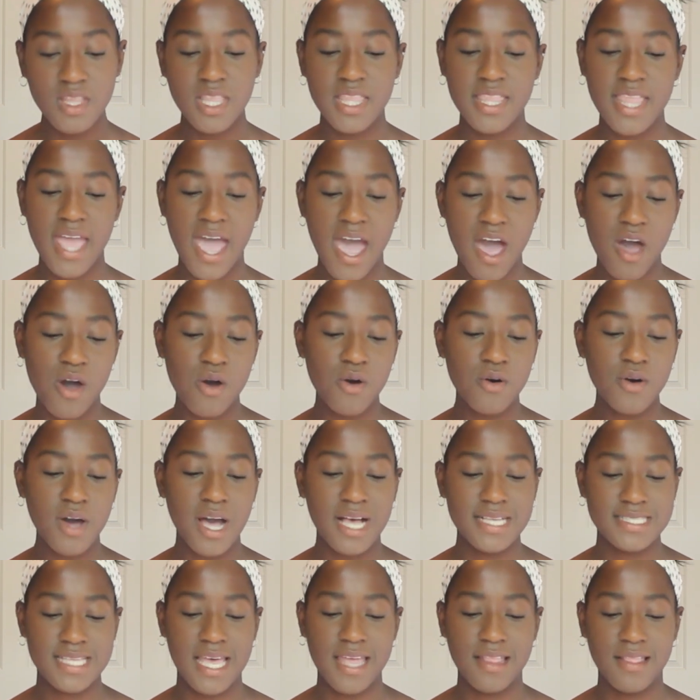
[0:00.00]
Now,
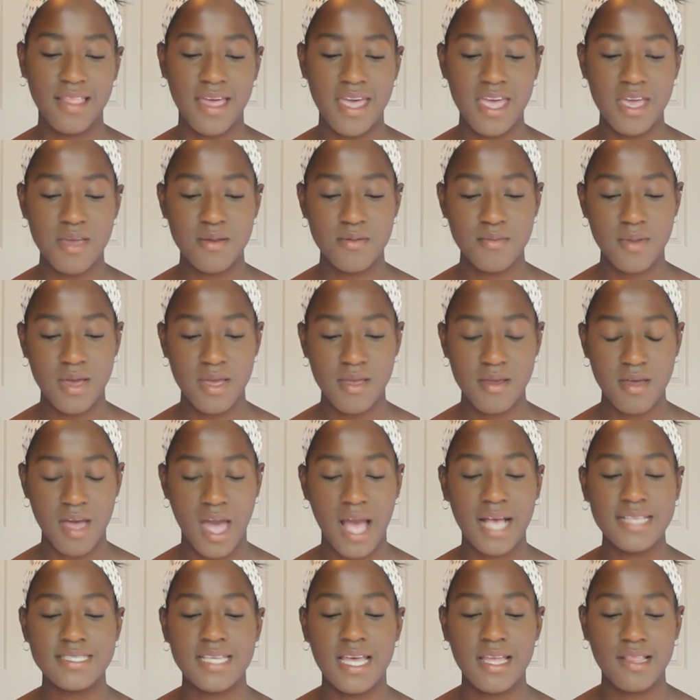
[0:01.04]
as I
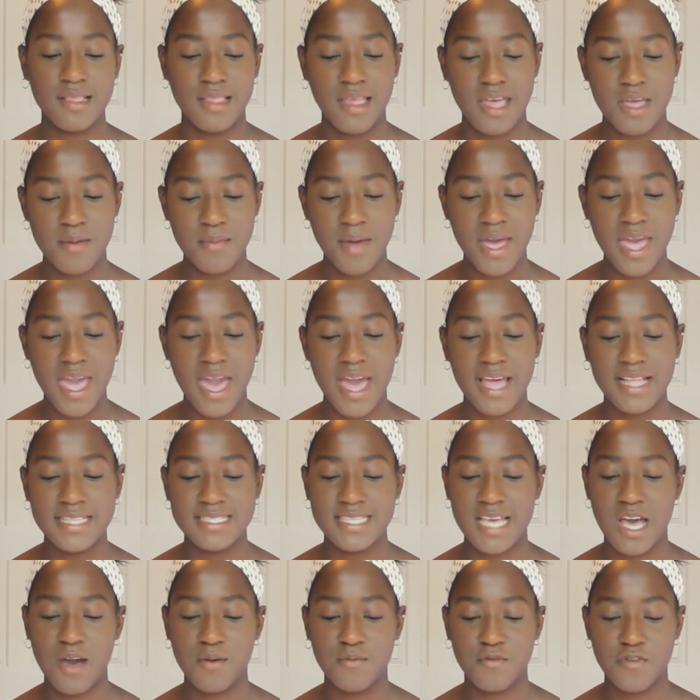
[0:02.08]
lay my head
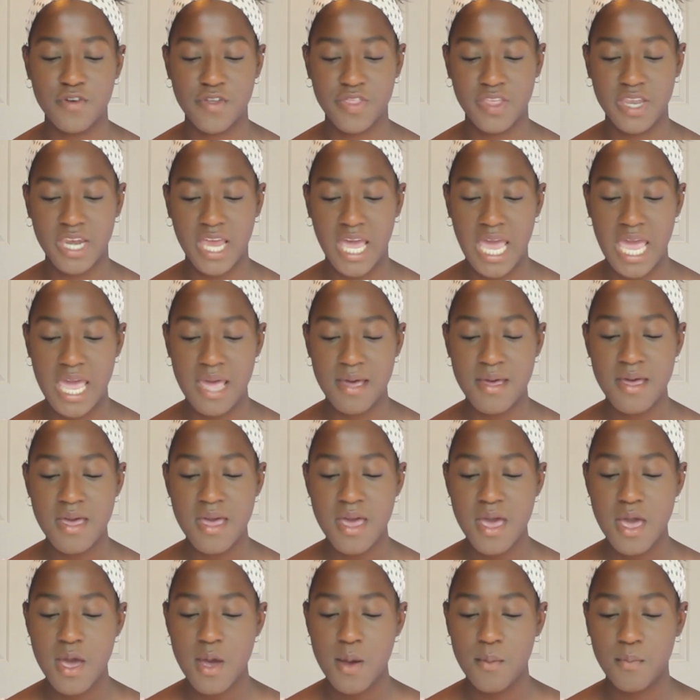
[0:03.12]
down for the night,
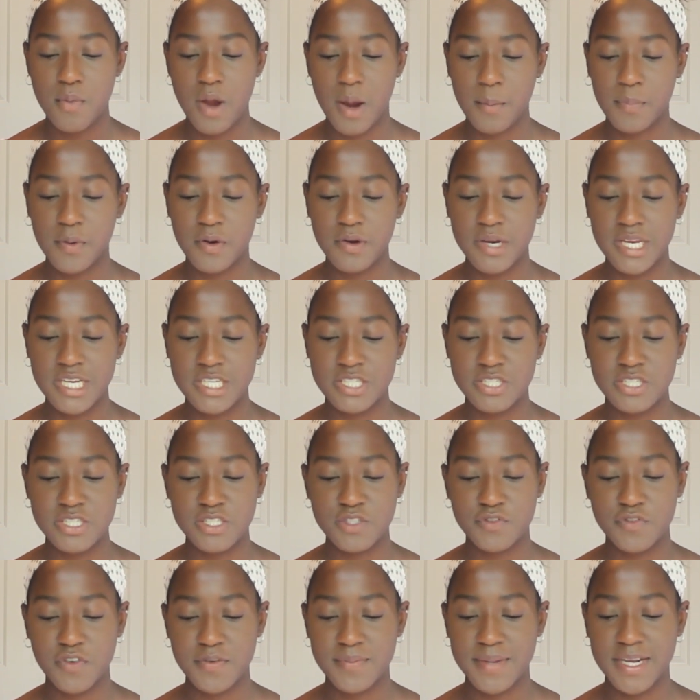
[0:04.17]

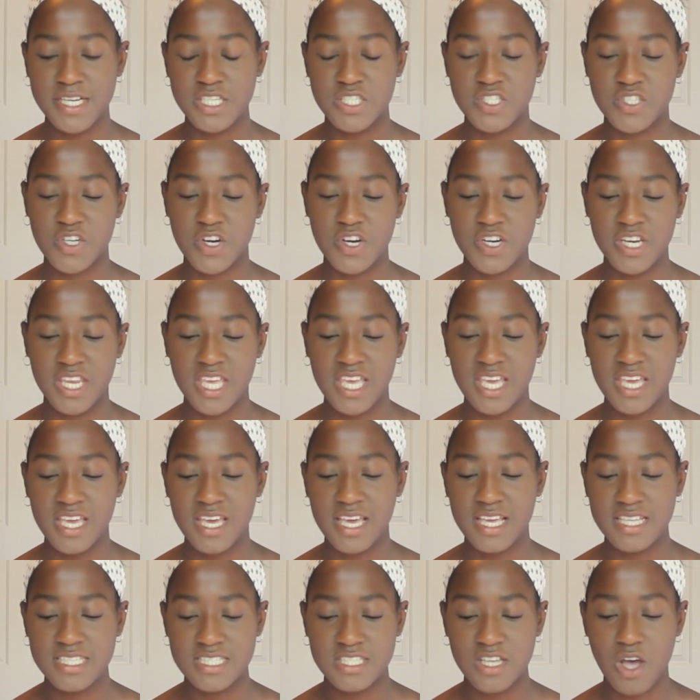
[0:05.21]
preparations for my
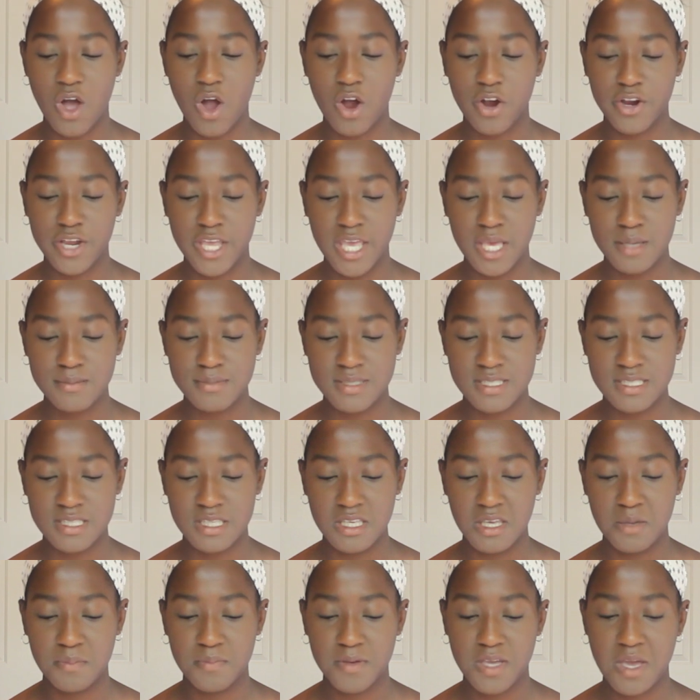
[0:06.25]
journey into REM
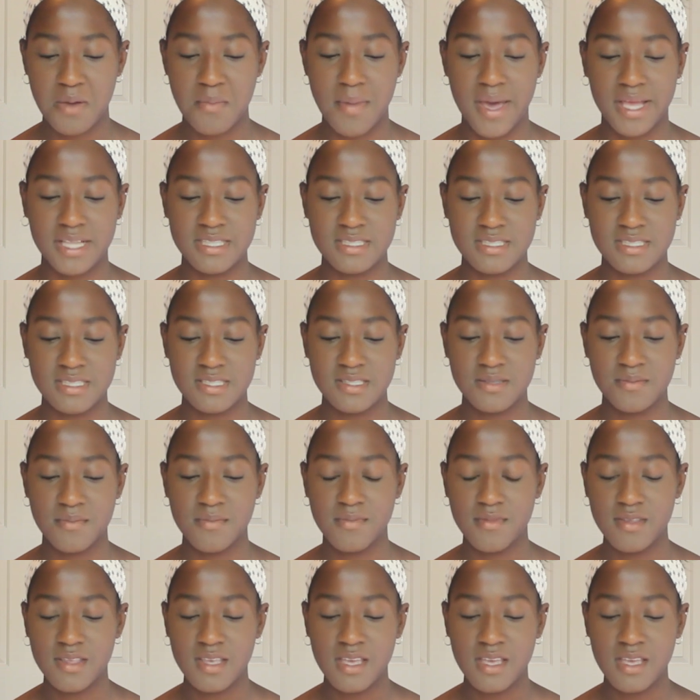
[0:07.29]
sleep commence.